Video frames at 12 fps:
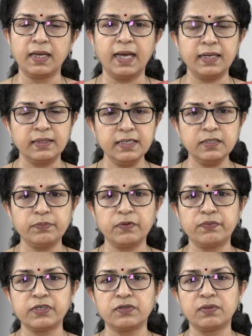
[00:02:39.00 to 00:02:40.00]
And this
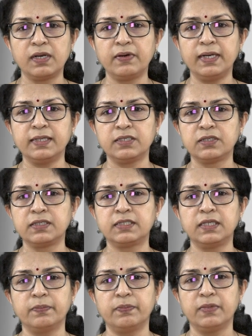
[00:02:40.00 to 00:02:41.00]
professional
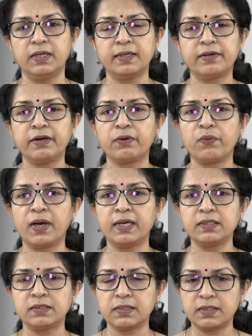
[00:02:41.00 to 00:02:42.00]
relationship, it
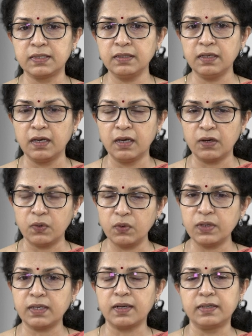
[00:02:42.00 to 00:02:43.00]
requires certain
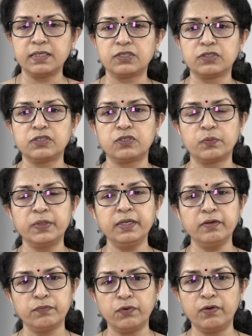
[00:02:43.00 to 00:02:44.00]
core conditions to be
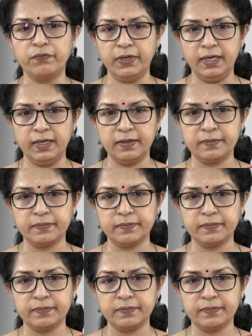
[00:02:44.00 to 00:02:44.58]
fulfilled.